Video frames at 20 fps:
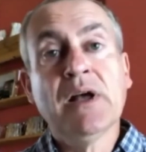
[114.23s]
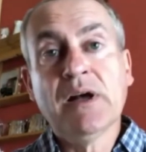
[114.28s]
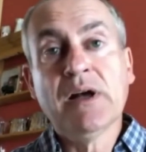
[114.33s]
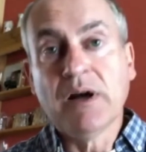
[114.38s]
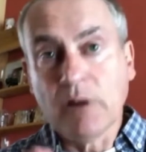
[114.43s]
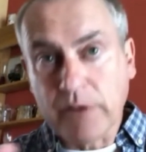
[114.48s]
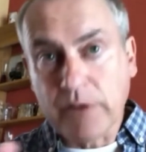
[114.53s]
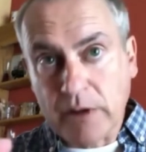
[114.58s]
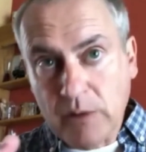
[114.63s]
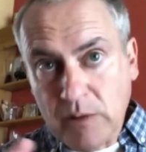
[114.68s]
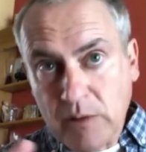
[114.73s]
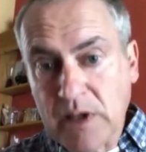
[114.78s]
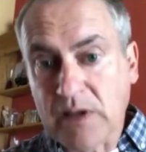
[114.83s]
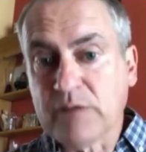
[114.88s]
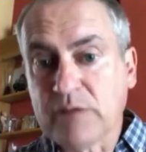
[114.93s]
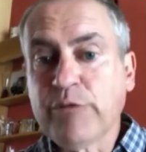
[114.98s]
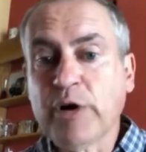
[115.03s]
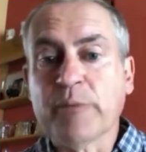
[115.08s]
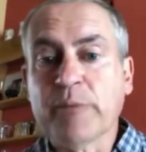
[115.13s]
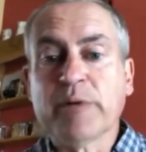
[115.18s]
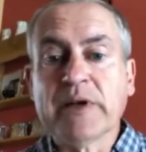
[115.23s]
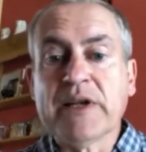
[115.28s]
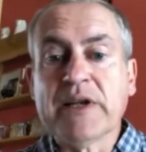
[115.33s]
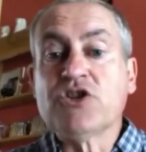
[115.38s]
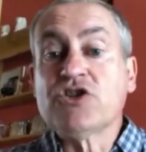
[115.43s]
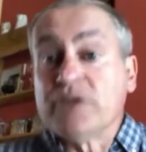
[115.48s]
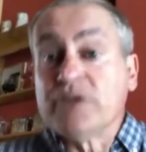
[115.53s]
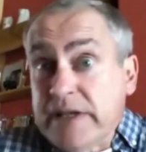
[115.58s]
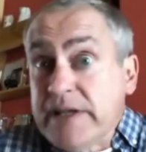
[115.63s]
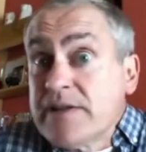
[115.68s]
Although our
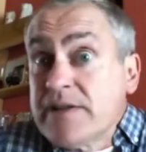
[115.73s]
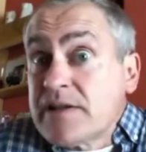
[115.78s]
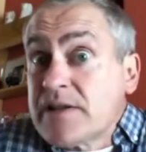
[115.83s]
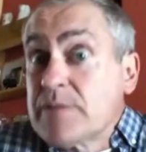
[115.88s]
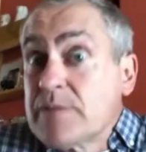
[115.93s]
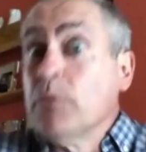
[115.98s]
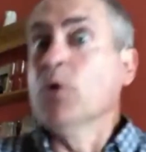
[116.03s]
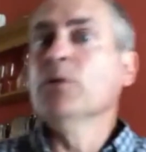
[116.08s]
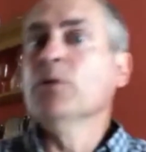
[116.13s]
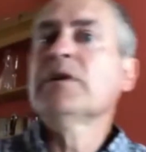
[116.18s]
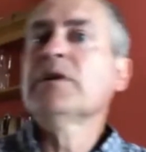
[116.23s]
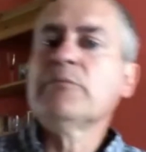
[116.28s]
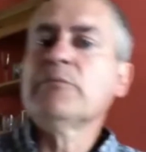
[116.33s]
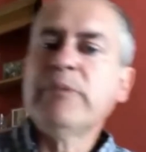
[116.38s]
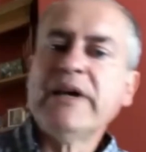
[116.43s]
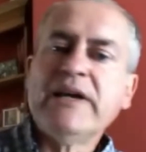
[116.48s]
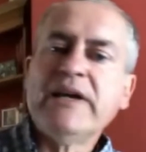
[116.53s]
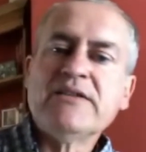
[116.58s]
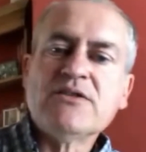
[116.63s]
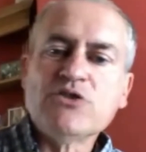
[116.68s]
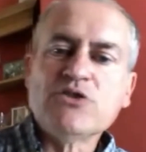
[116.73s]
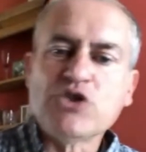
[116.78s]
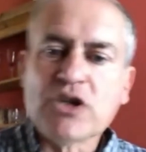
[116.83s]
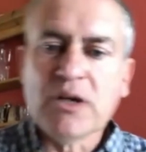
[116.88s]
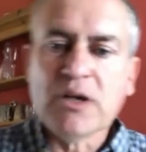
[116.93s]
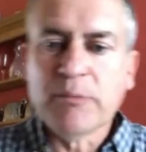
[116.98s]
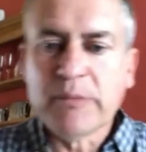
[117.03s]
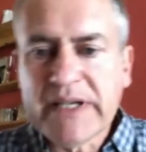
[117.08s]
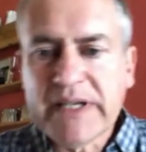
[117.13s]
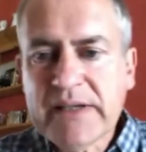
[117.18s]
population is small compared to
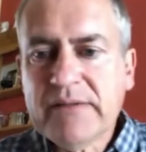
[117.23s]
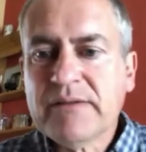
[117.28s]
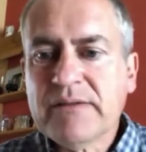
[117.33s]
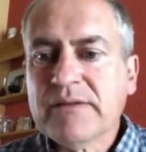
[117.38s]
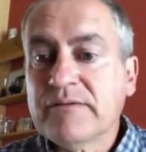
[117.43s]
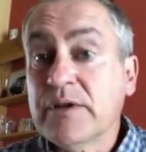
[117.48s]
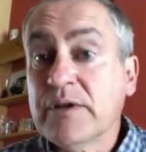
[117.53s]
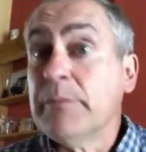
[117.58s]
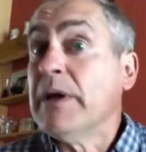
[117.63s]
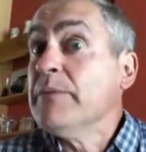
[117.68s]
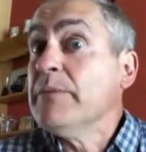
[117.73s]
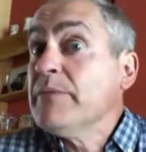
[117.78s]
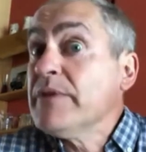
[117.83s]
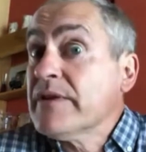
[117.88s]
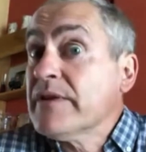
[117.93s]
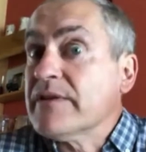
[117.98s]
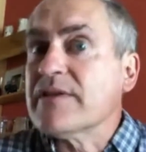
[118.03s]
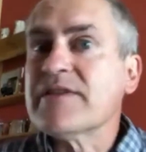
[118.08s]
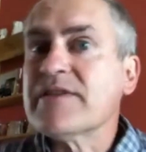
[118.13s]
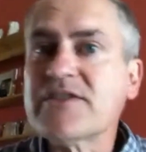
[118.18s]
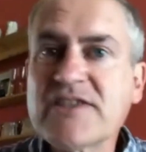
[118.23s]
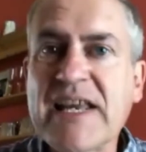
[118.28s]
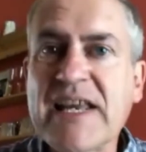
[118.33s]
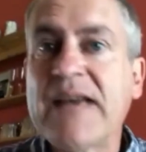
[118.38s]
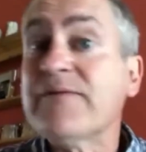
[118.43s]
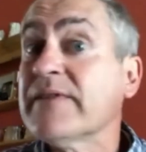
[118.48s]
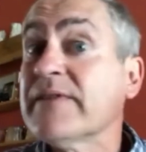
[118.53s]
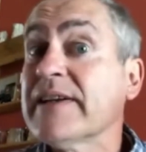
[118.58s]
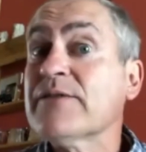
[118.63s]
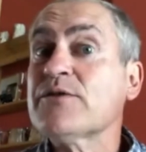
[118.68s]
Germany, remember that
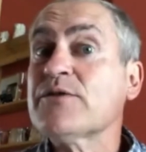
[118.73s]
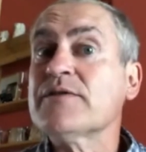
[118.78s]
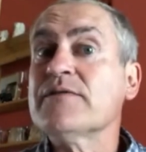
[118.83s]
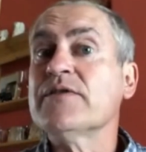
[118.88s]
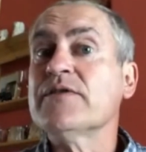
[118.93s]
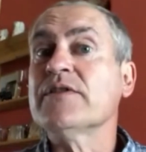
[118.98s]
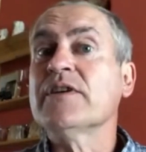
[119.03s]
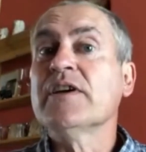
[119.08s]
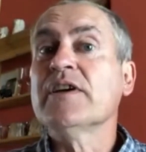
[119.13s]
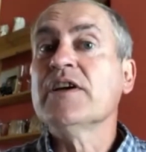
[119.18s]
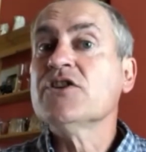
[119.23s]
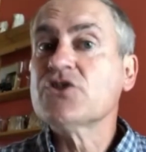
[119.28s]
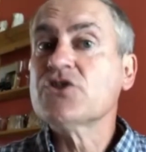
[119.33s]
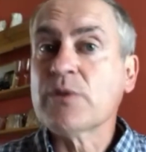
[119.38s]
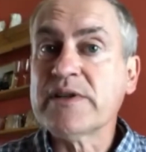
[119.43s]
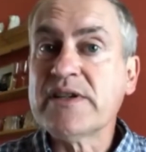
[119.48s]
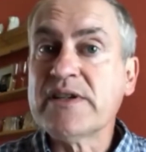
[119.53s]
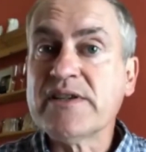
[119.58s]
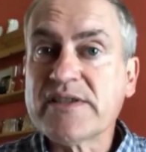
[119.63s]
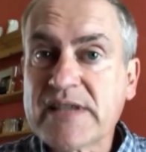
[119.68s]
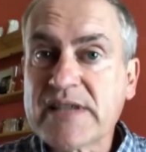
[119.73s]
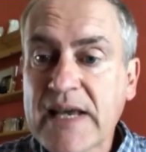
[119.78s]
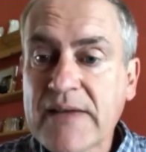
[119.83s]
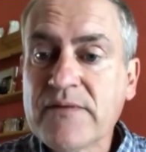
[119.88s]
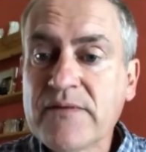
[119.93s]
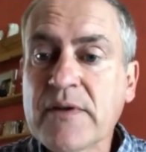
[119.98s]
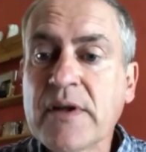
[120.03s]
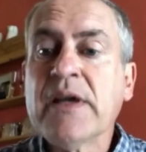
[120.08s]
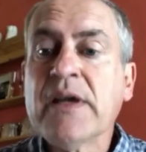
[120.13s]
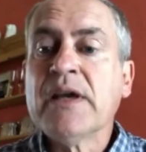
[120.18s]
7 out of the
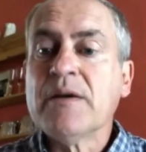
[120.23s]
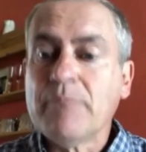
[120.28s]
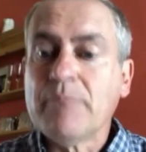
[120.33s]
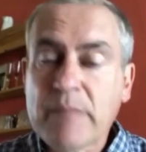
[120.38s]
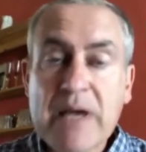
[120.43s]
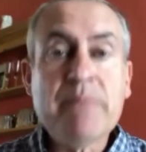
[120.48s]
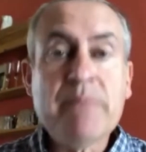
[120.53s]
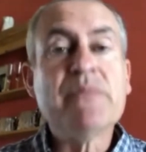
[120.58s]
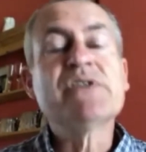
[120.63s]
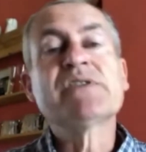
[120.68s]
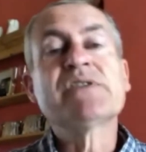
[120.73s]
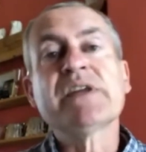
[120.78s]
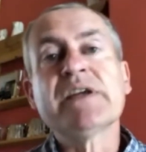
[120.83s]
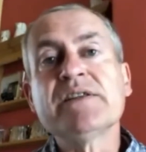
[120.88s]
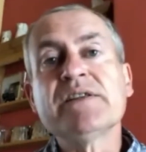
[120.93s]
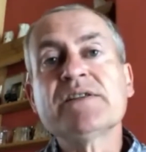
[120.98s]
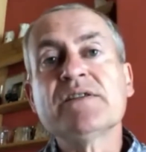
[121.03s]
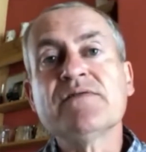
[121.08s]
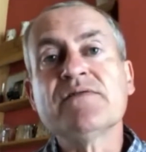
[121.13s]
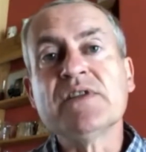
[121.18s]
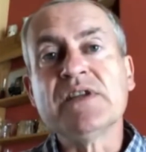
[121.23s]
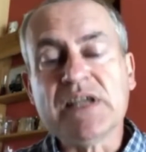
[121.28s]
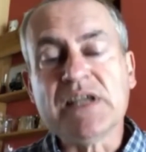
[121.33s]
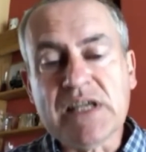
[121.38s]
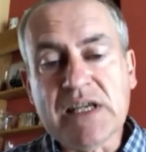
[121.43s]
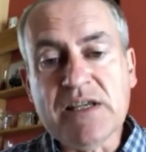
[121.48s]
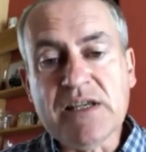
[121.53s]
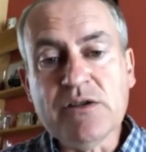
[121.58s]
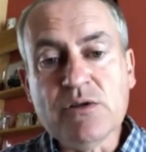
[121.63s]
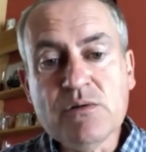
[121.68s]
27 member states of the
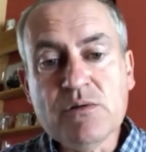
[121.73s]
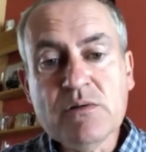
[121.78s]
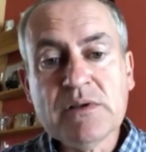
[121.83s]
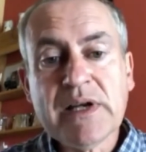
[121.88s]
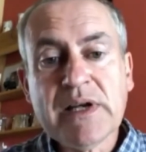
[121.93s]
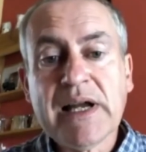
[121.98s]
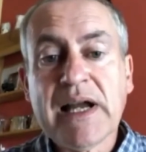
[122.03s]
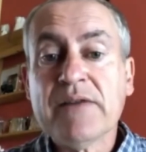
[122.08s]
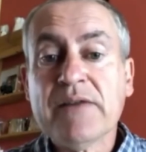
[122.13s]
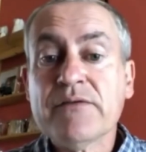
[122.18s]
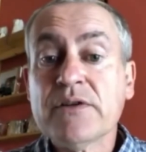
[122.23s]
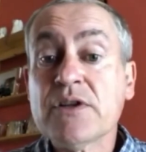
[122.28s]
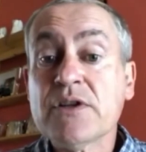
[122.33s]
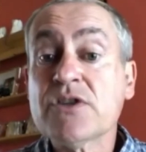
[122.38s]
EU have a